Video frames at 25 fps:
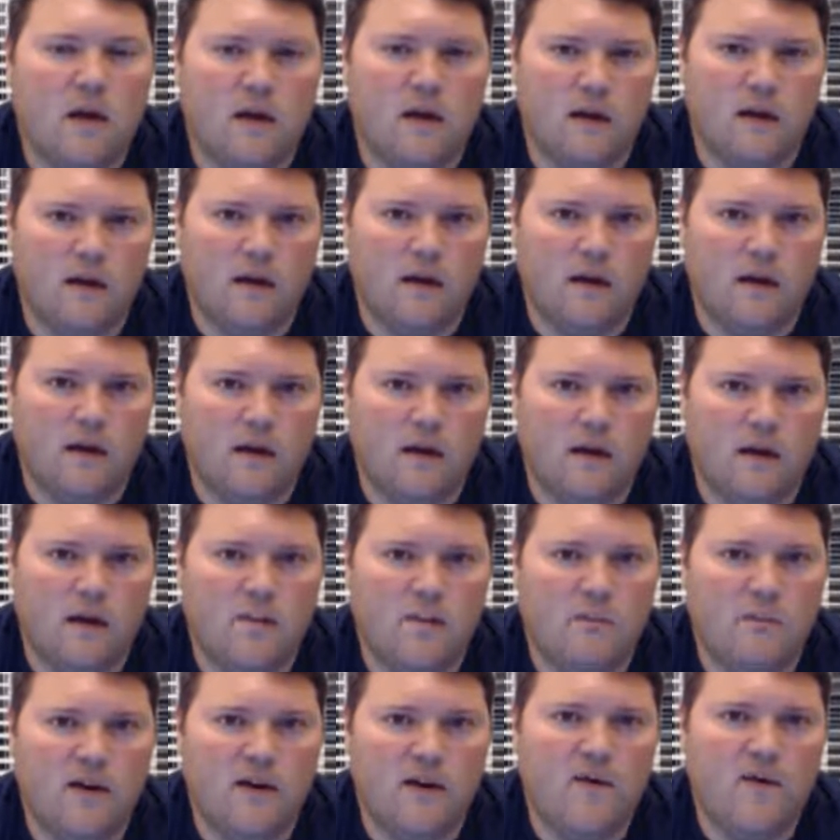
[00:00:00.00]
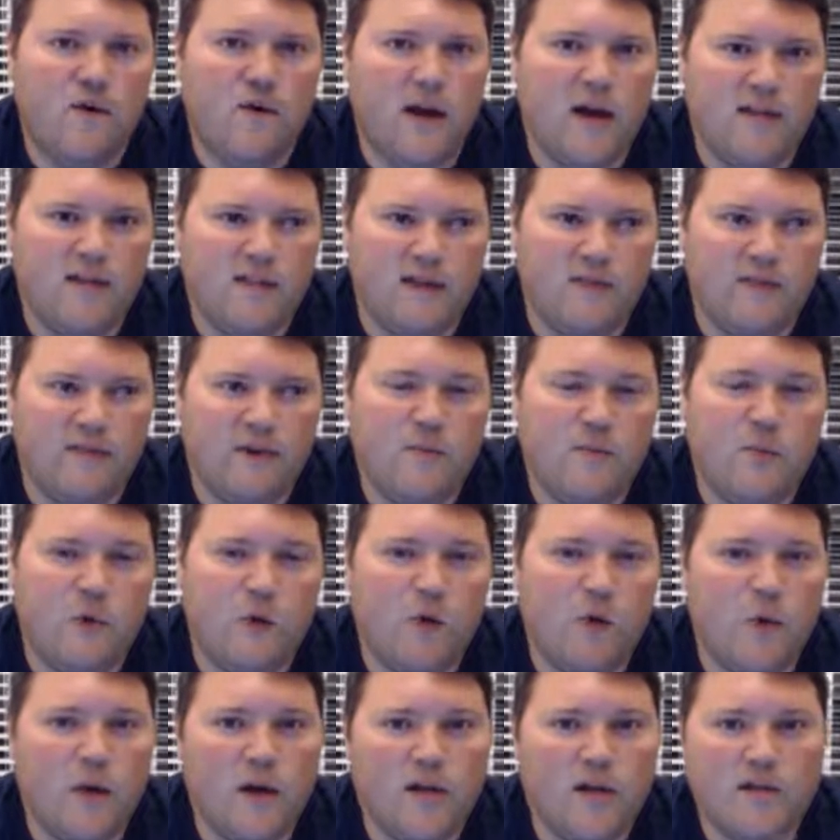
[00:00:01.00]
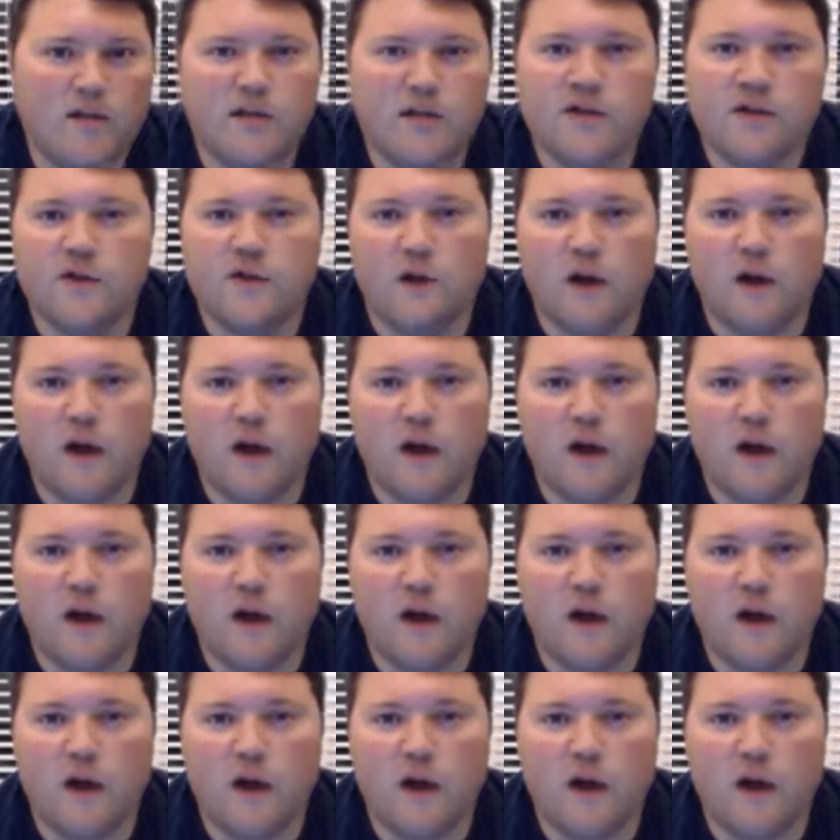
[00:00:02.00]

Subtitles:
But if you guys have any more questions